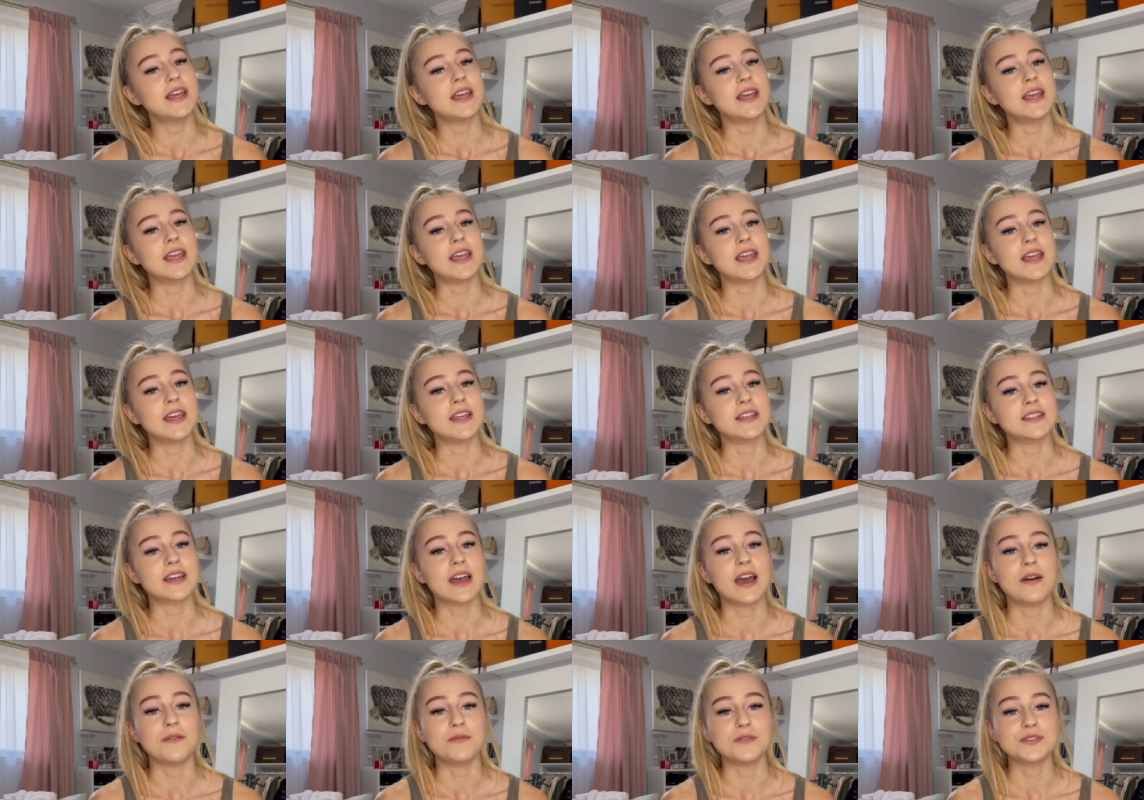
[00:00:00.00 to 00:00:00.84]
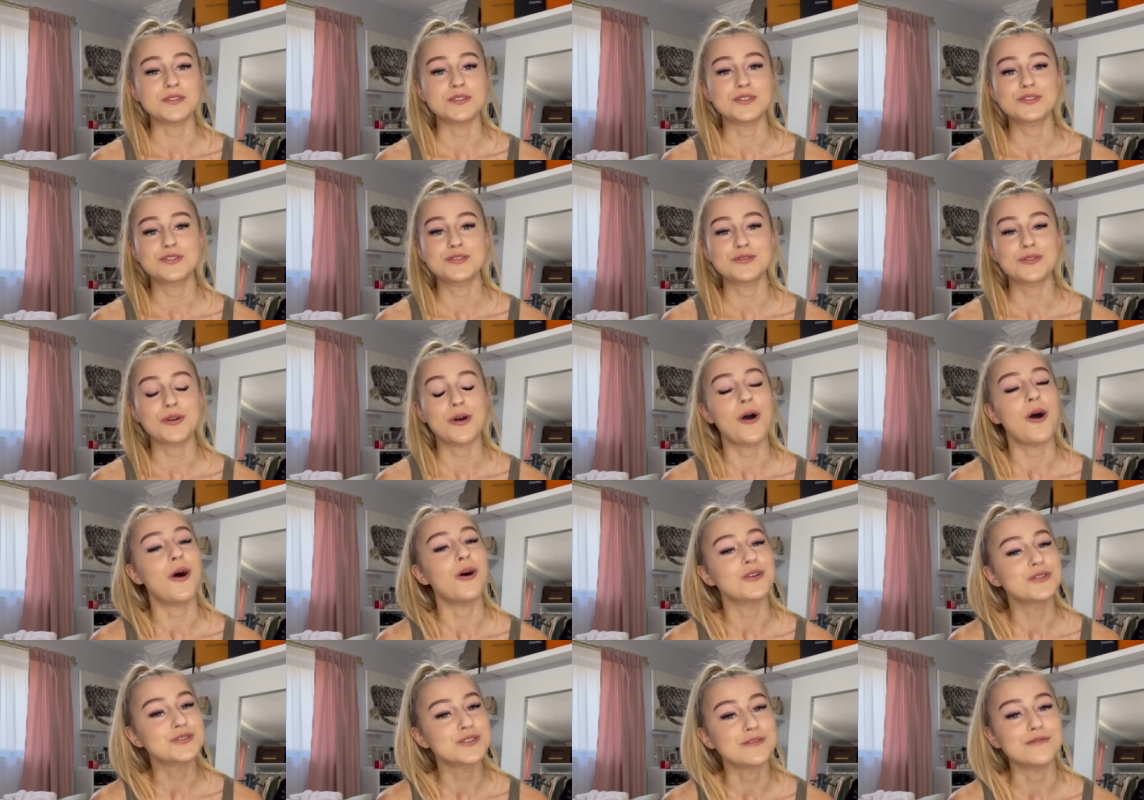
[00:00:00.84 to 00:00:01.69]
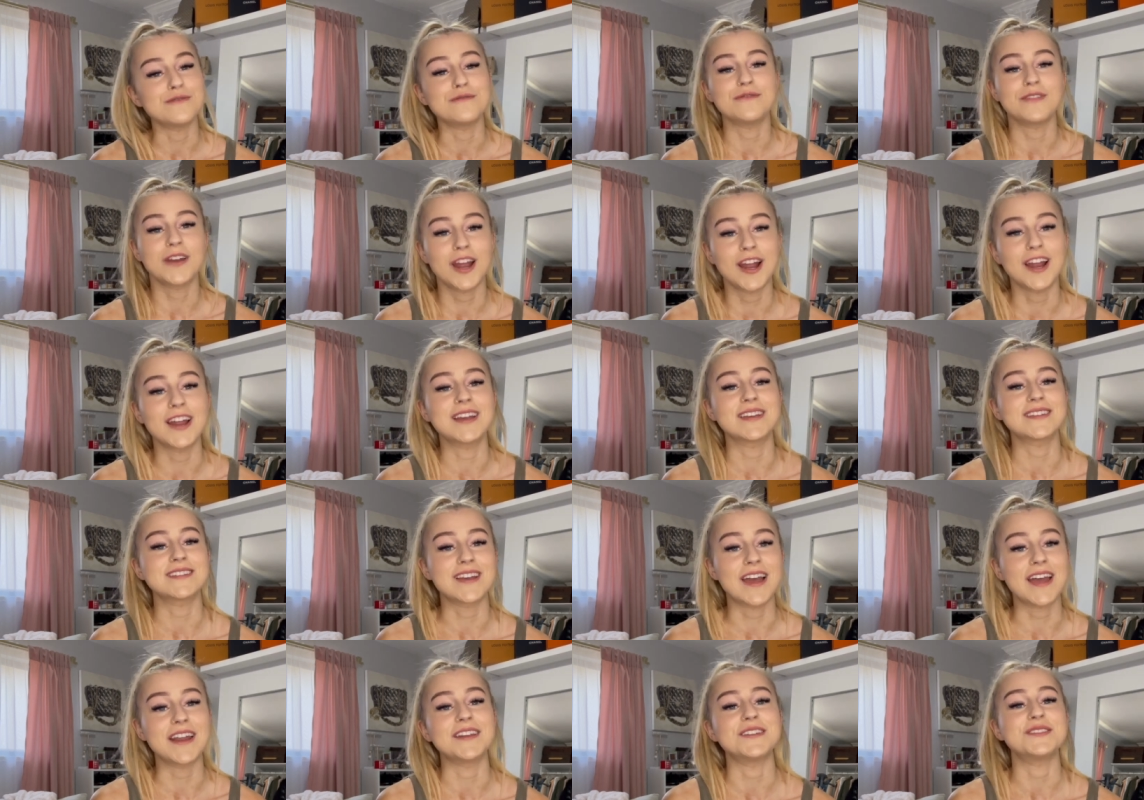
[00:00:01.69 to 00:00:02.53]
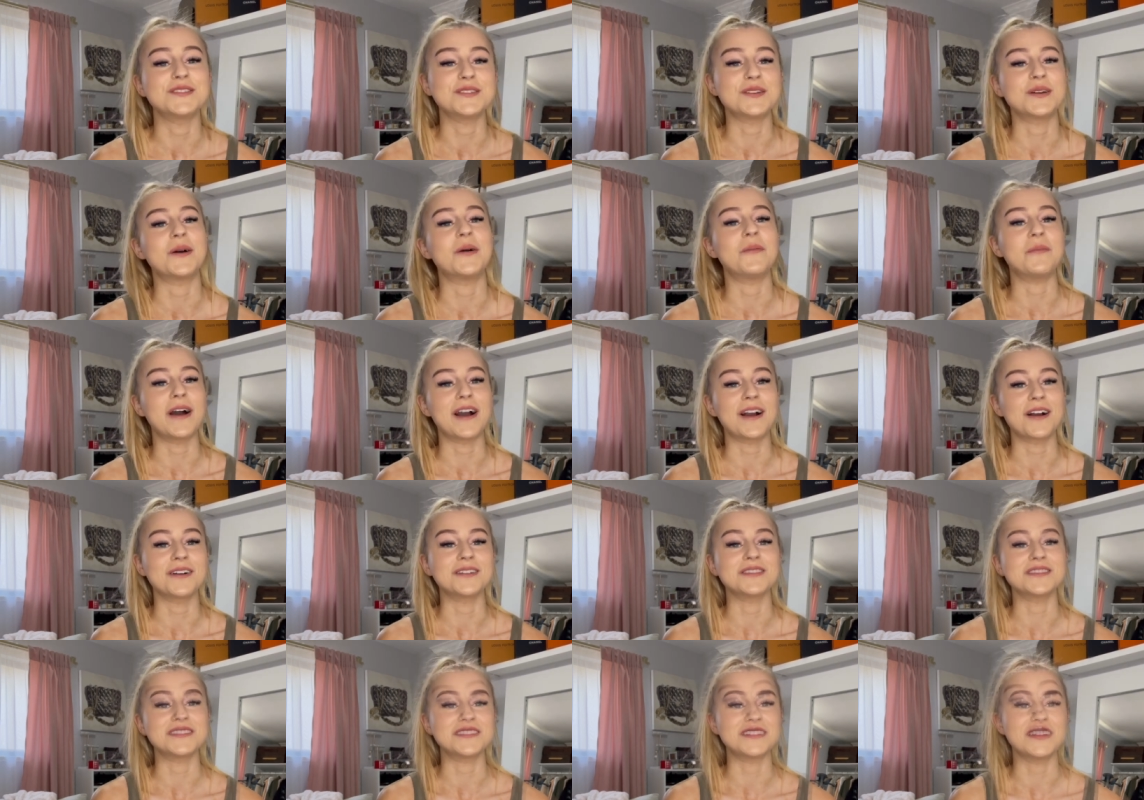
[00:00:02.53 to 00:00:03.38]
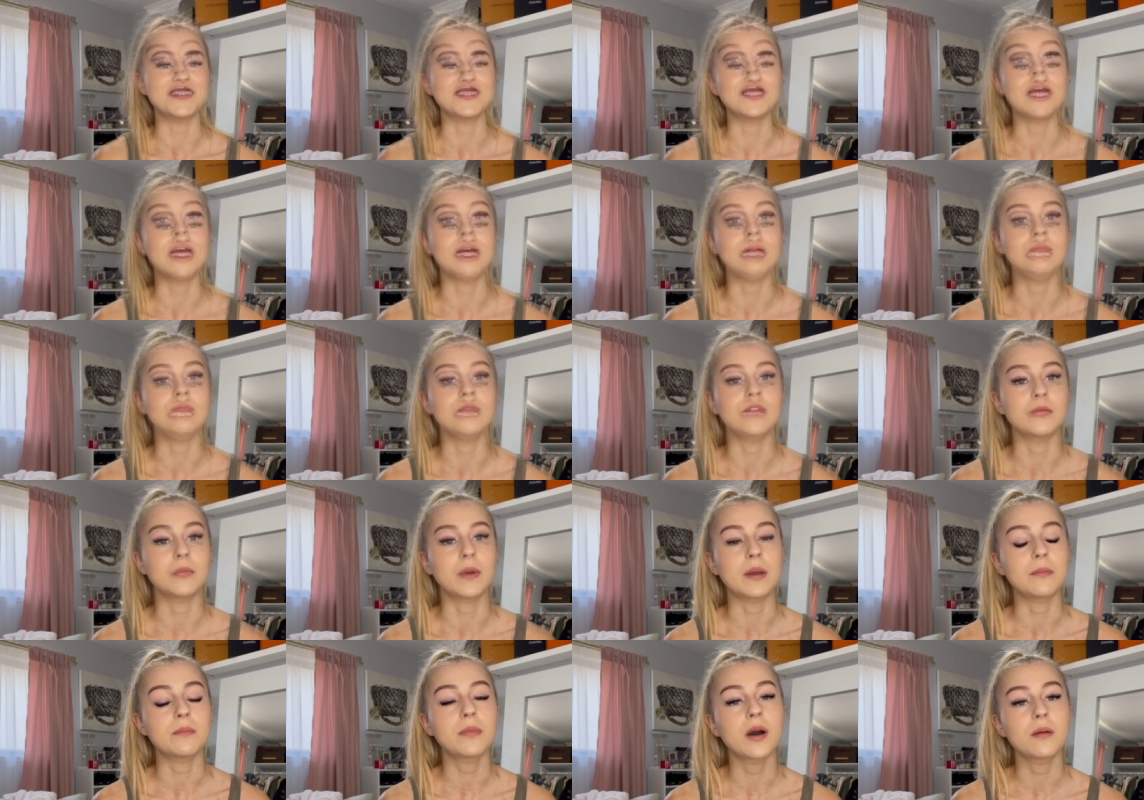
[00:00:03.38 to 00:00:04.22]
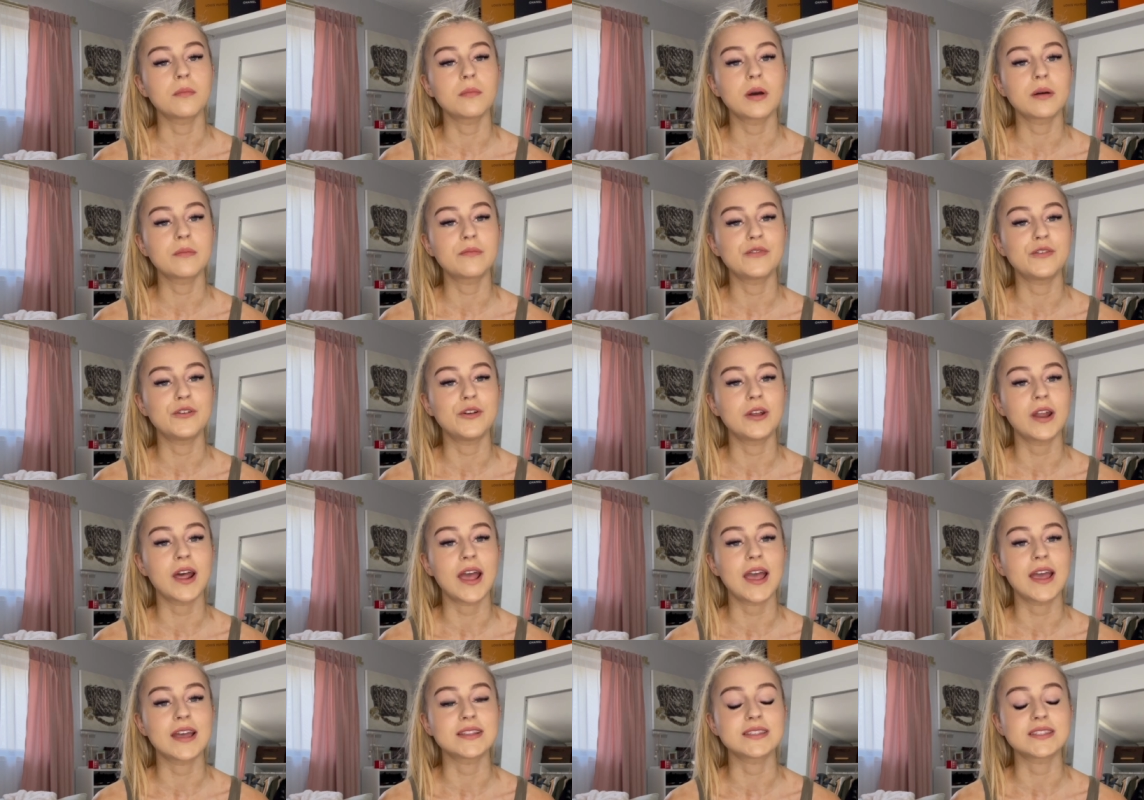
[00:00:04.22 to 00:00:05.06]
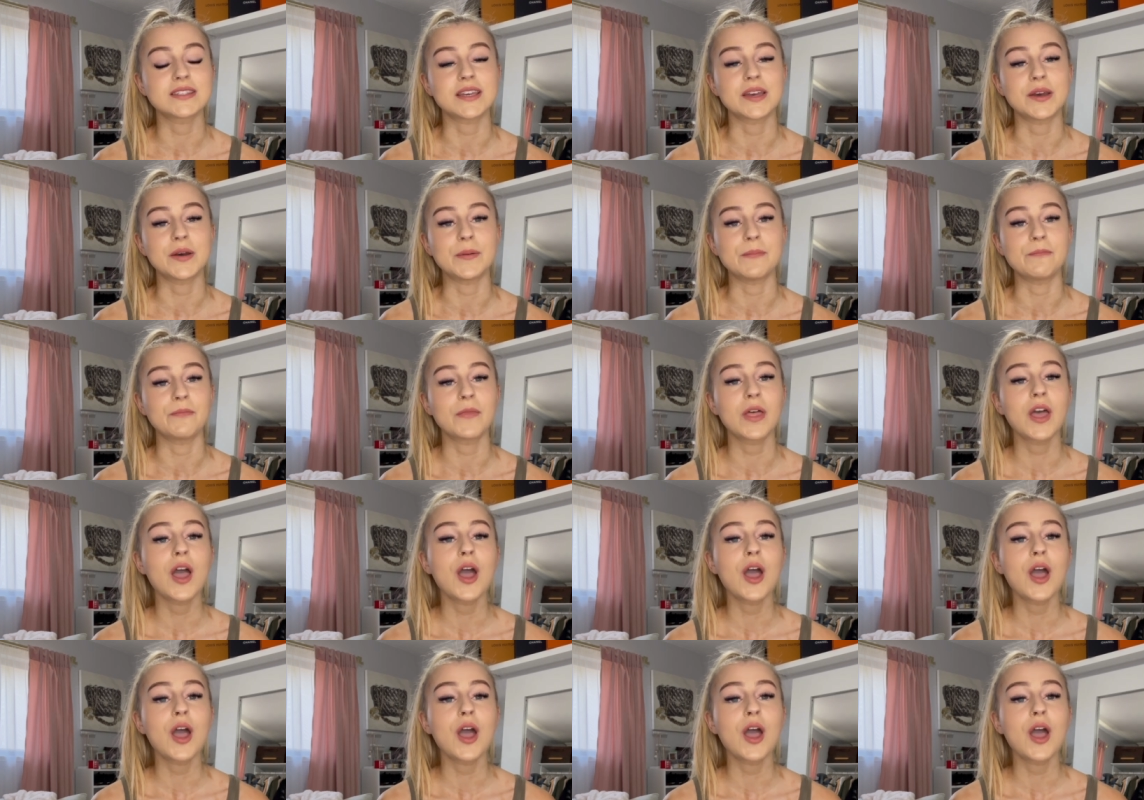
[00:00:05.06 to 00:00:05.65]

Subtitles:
And I was also very excited to go back on stage again. For my pump up food, I had some